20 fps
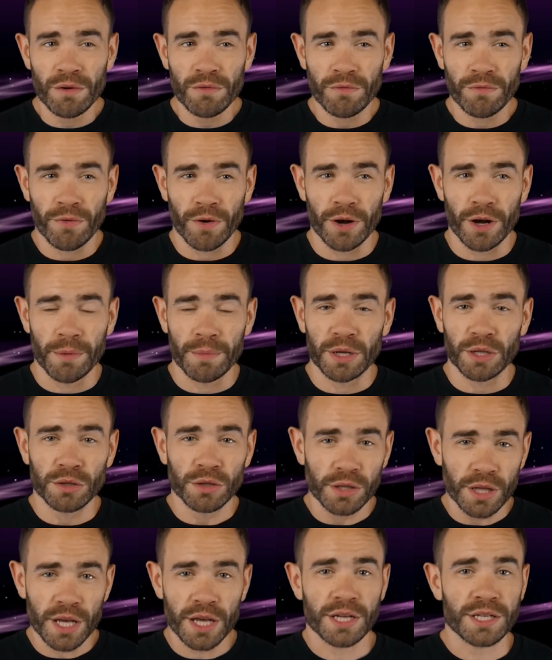from
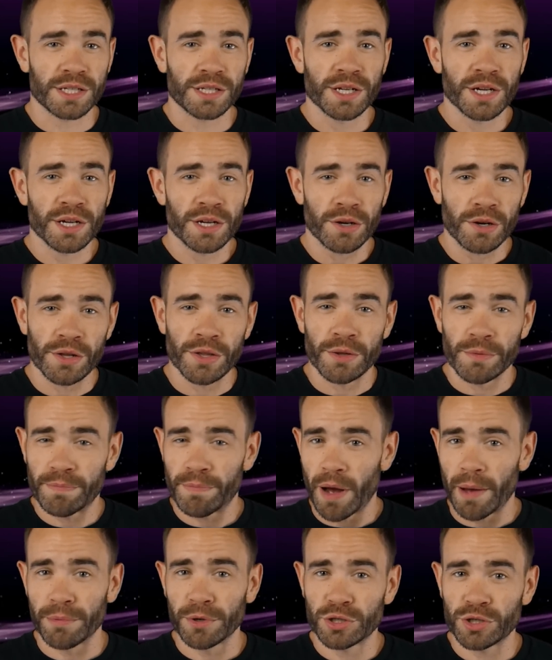leaks on the
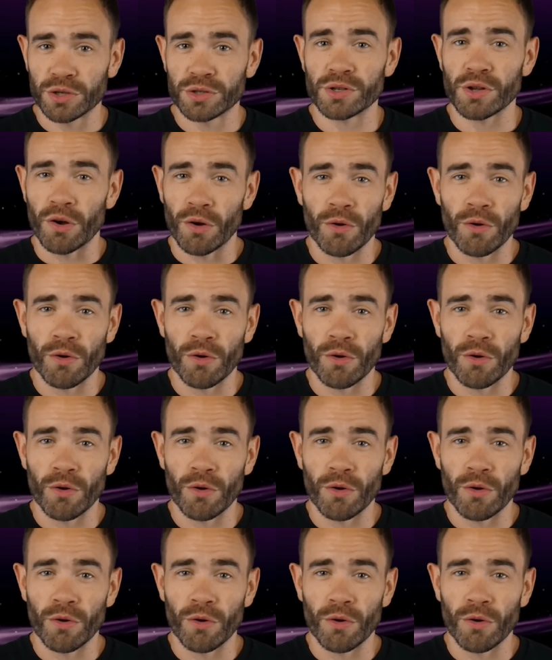publisher's